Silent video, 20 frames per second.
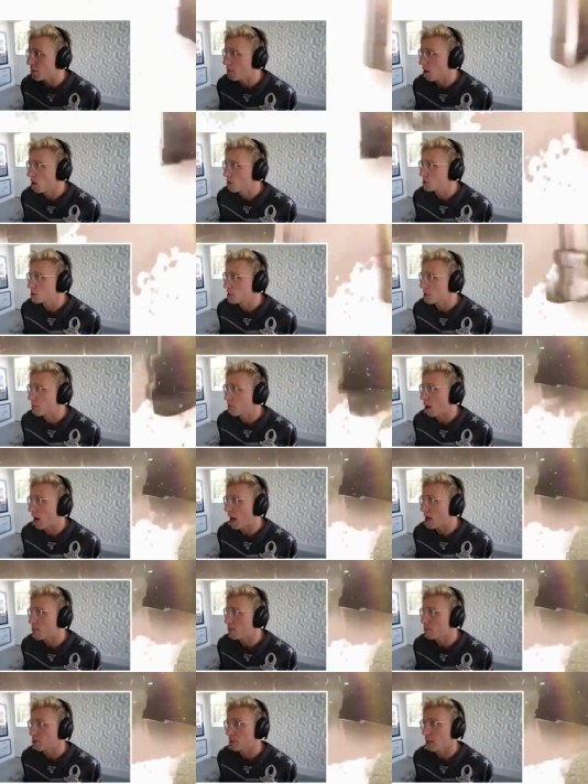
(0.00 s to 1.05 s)
Mosley,
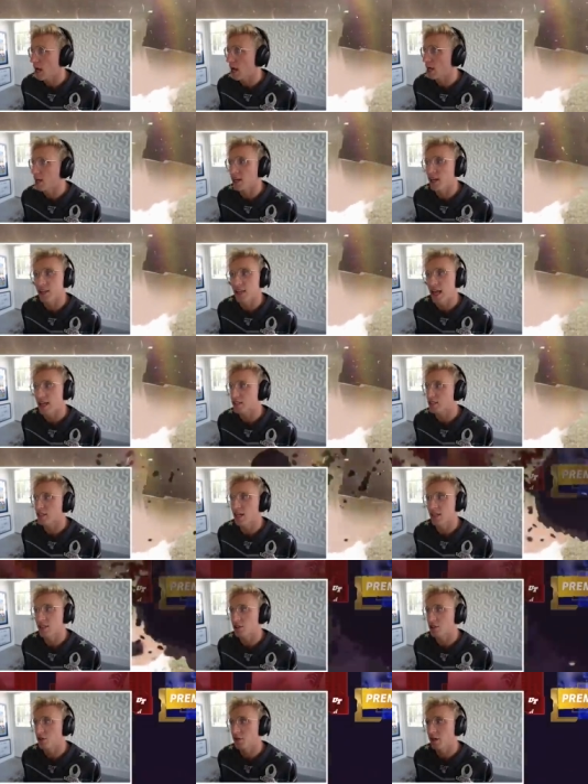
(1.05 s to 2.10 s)
Bryan Bulaga. That's
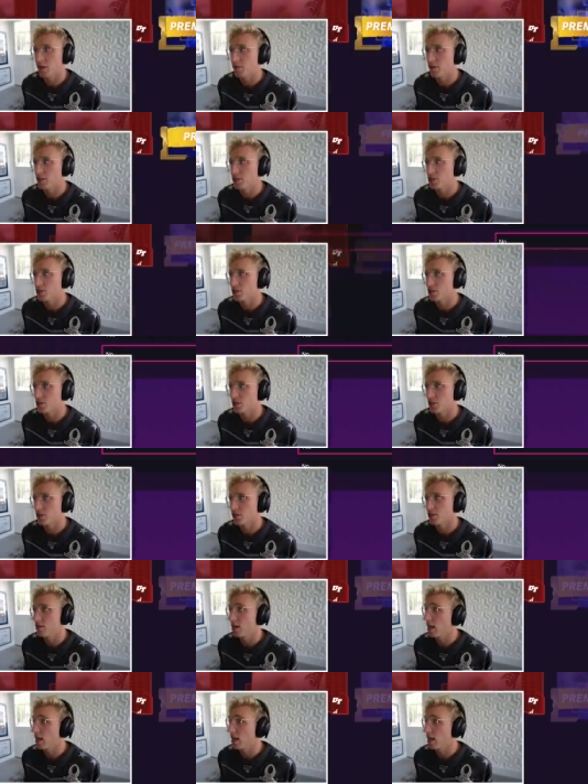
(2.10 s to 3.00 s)
not the new animation still.